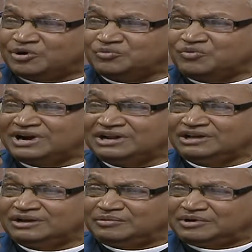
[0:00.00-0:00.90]
about
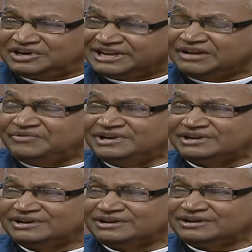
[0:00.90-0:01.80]
what
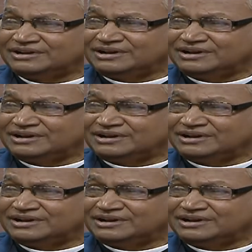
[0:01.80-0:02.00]
David